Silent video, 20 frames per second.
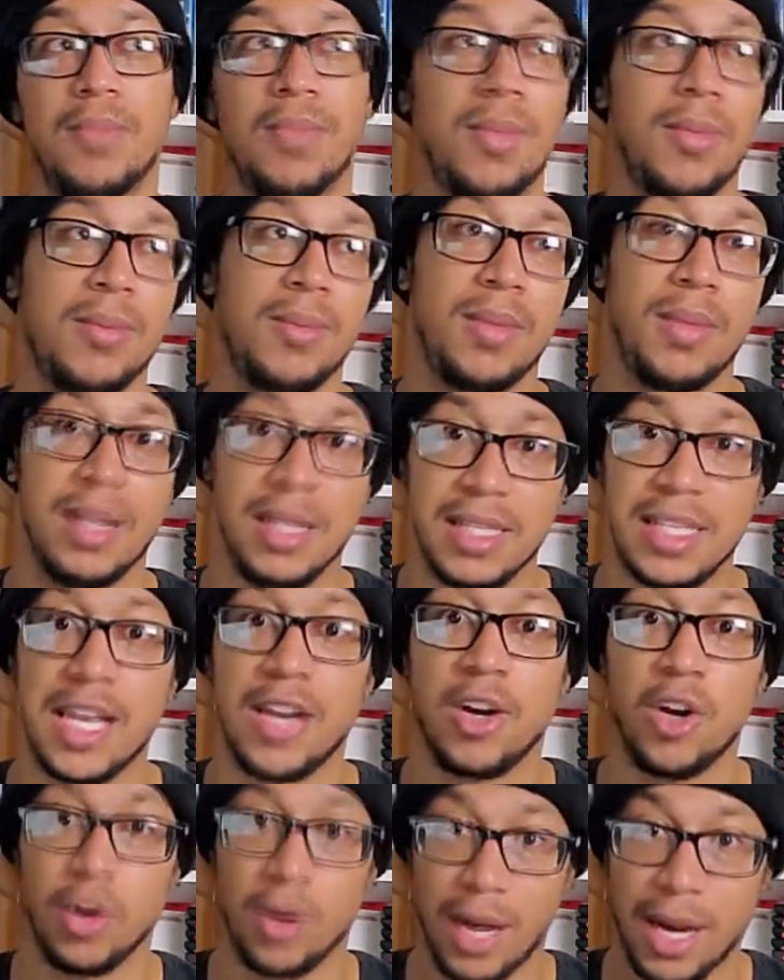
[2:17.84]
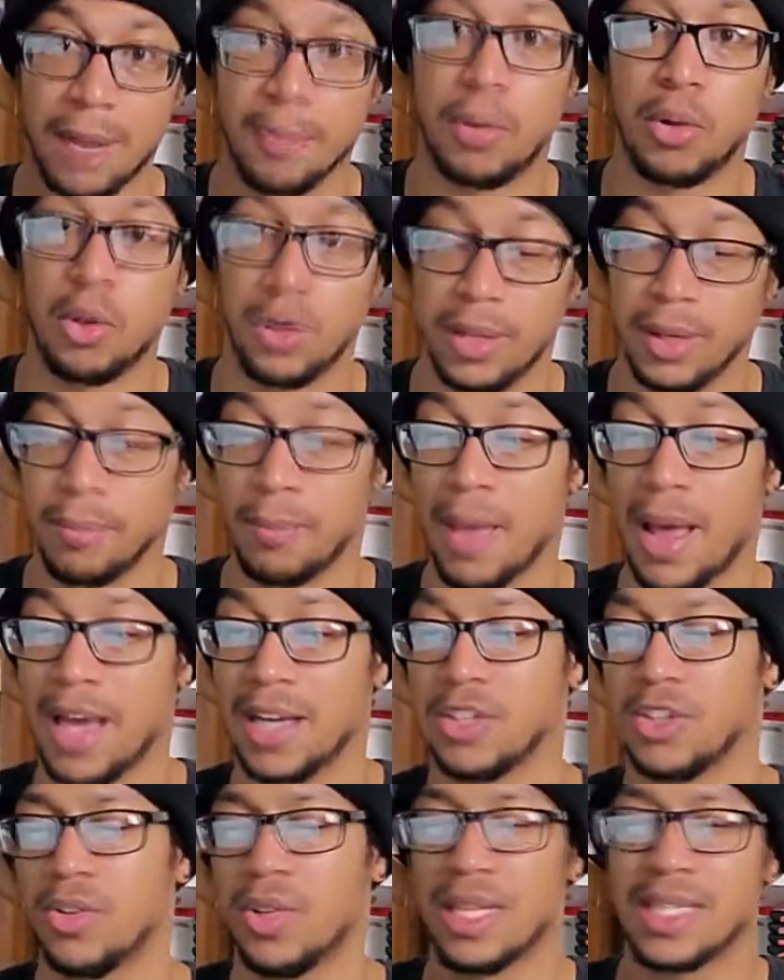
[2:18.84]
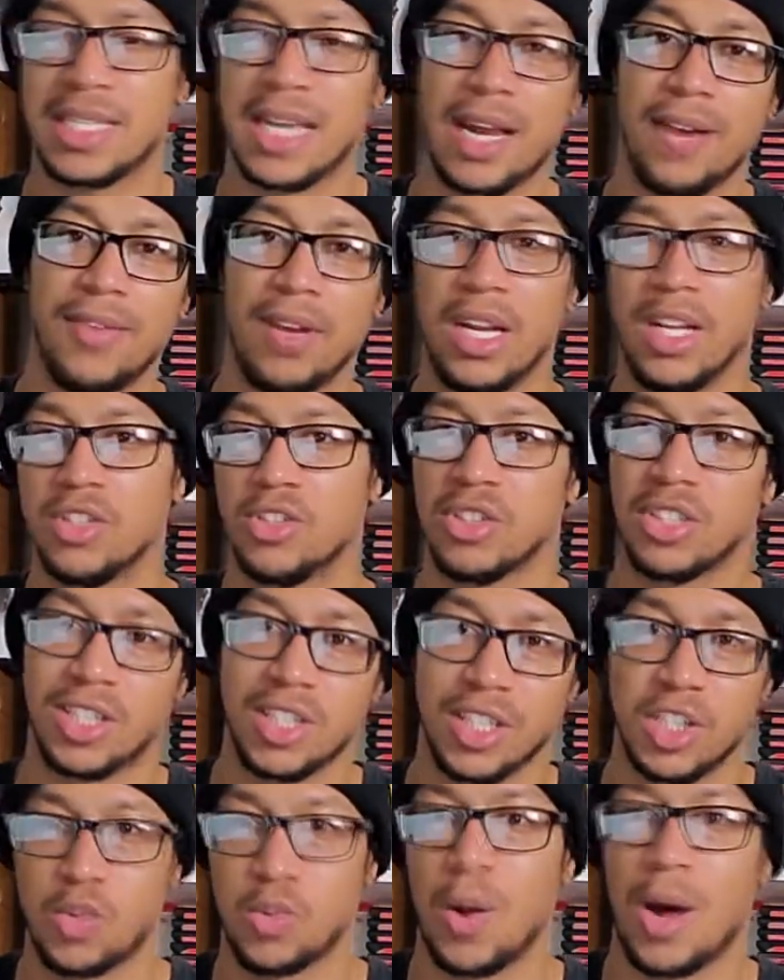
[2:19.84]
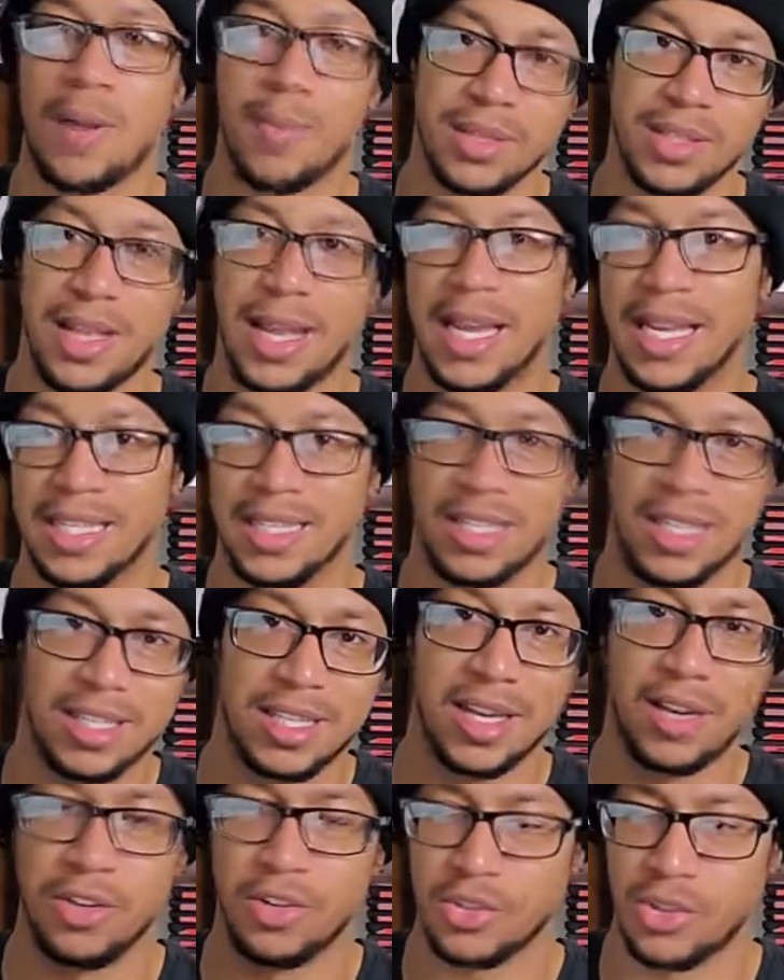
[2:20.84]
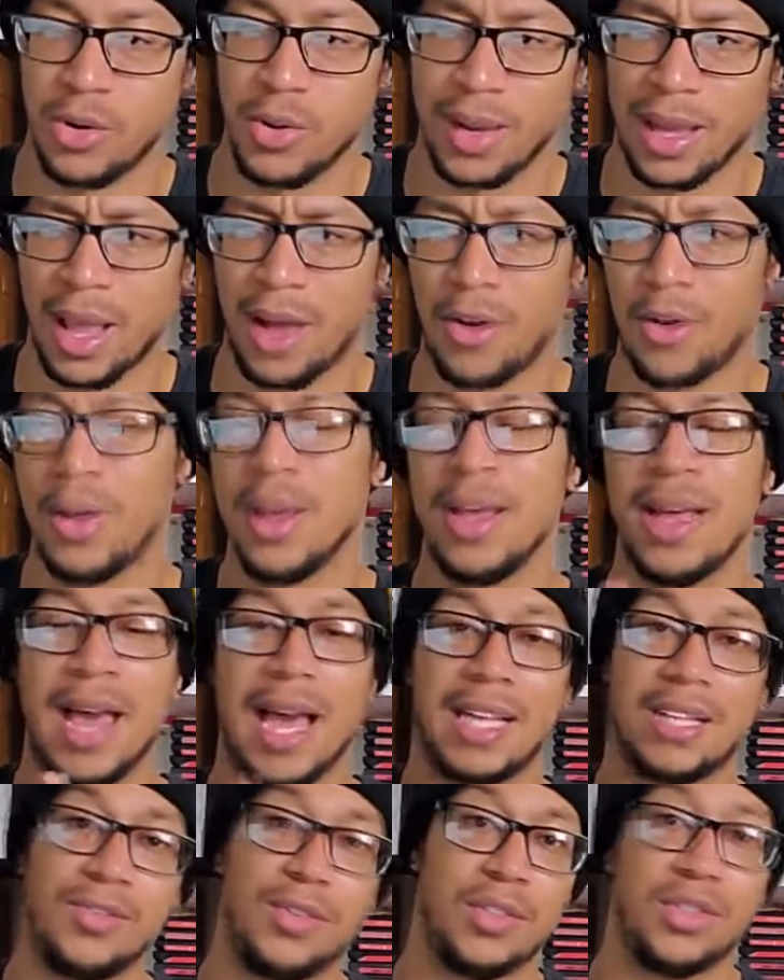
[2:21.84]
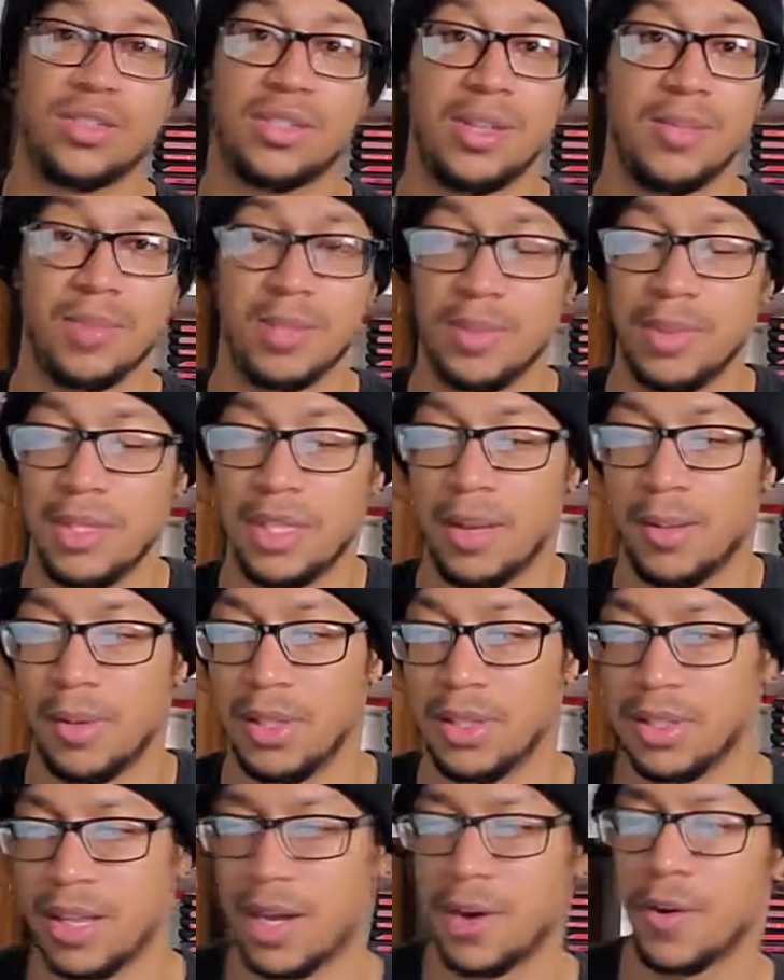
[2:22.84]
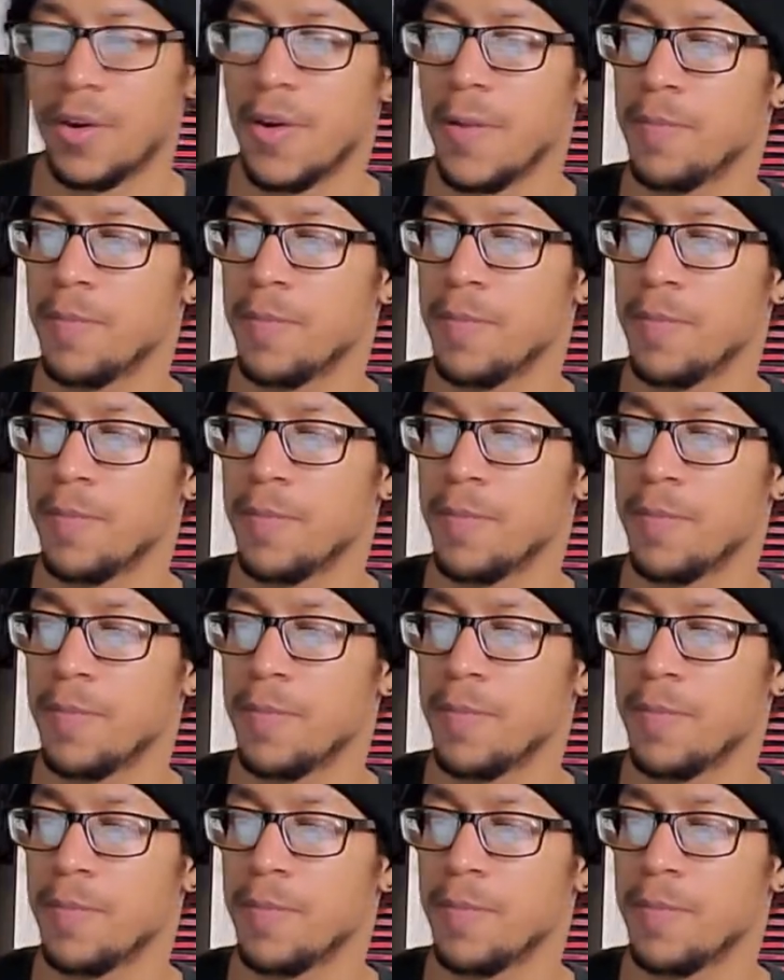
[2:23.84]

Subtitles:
Nintendo kind of pulling back. So that's kind of an interesting swap, is that as Nintendo is going out, Activision seems to be doubling down.